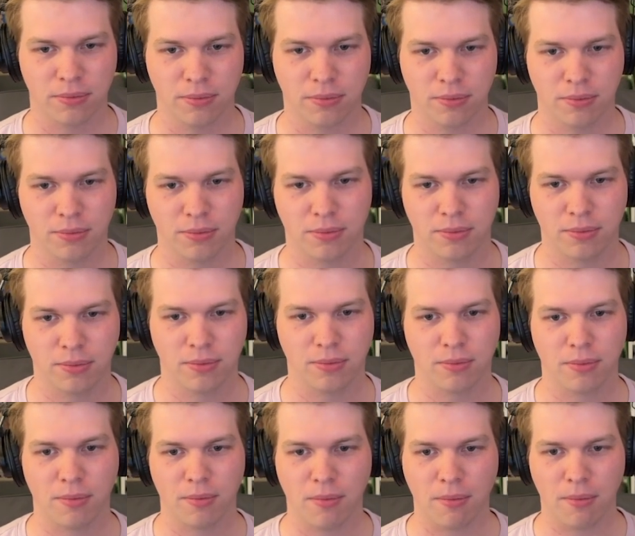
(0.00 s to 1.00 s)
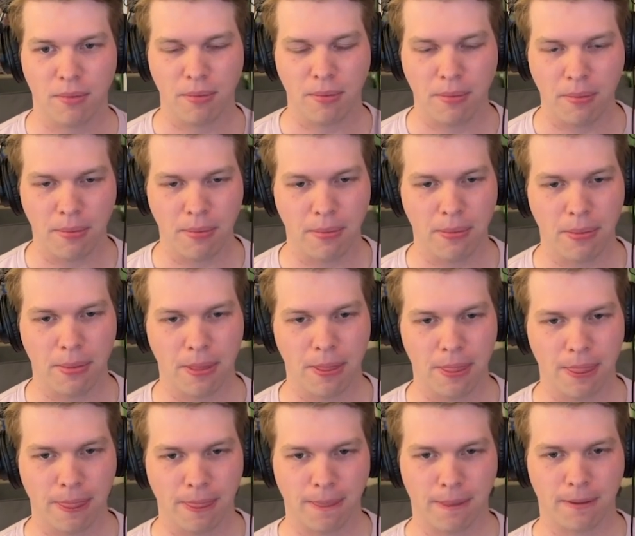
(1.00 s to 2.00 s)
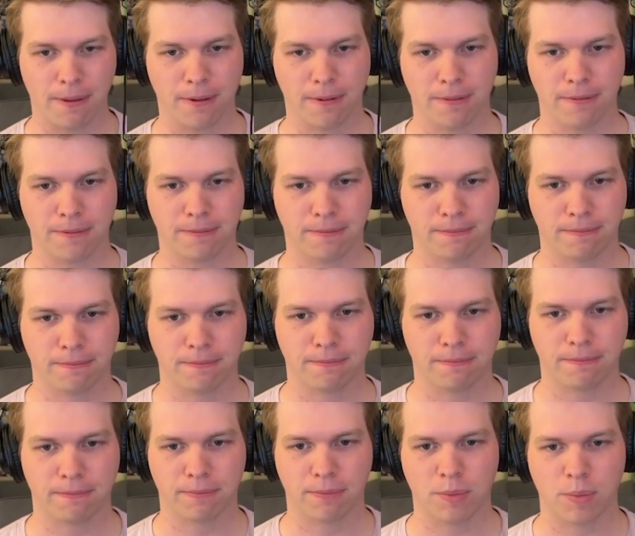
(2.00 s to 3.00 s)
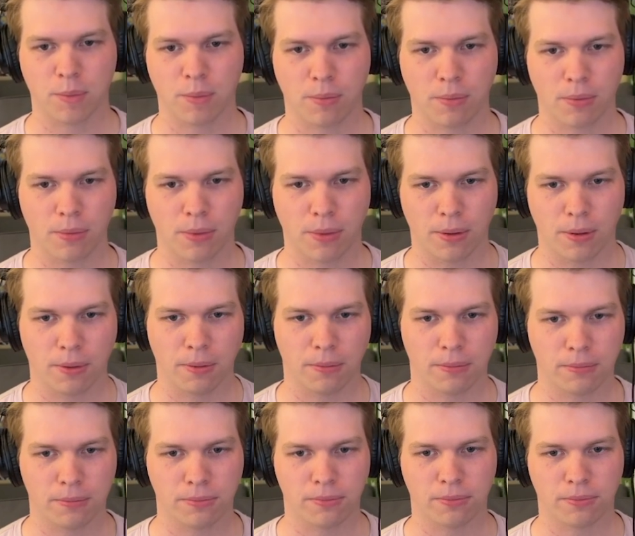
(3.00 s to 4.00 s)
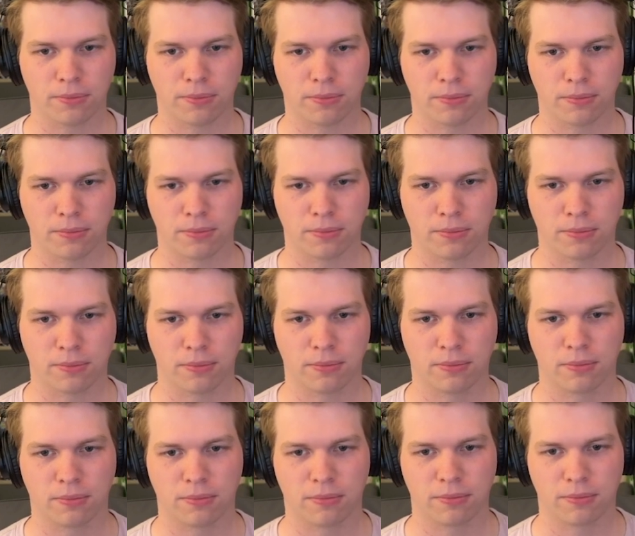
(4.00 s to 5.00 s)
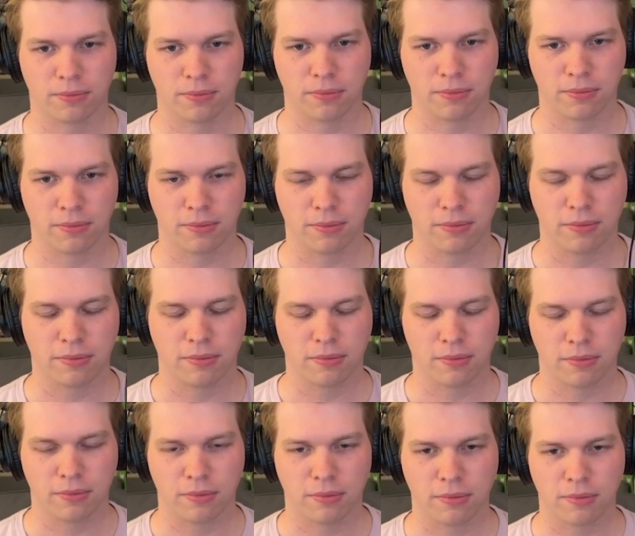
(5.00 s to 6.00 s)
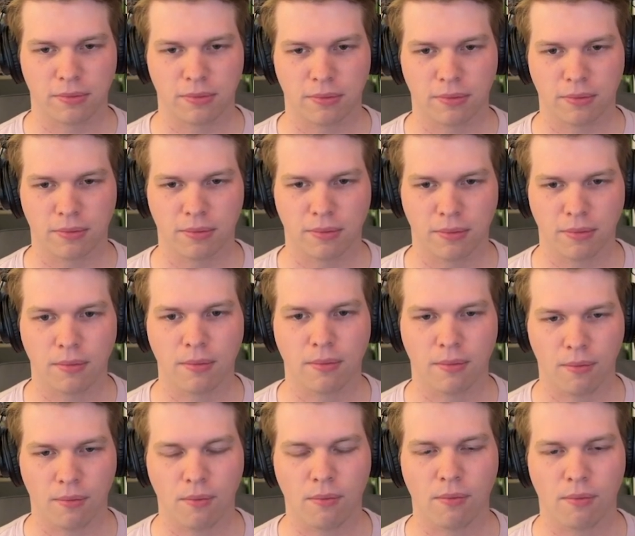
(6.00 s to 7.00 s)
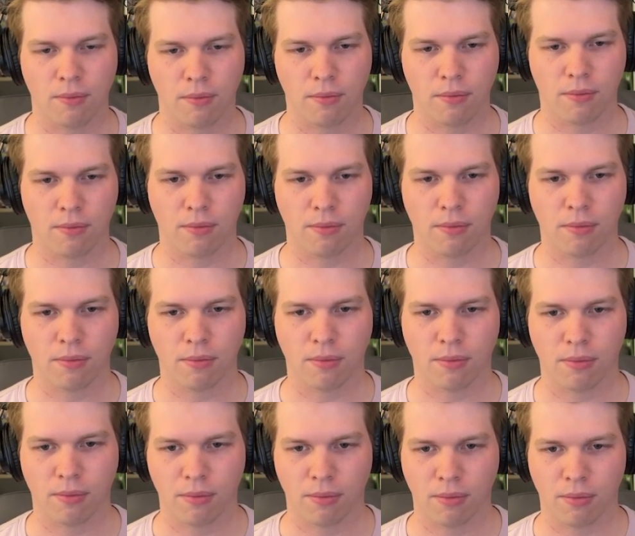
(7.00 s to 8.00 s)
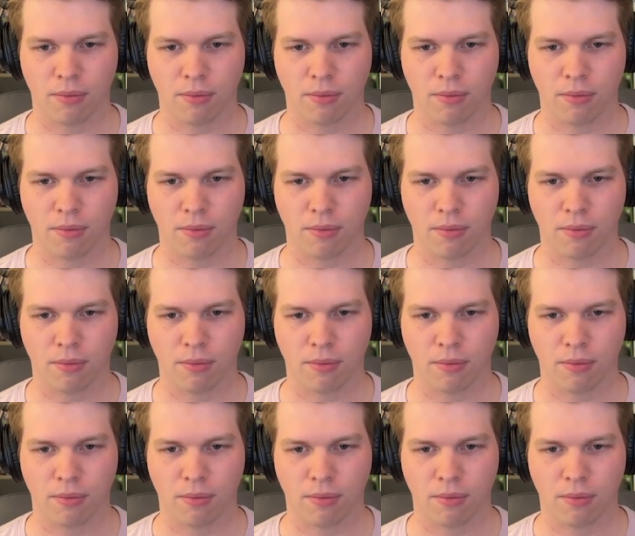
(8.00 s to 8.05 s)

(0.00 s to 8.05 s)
[no speech]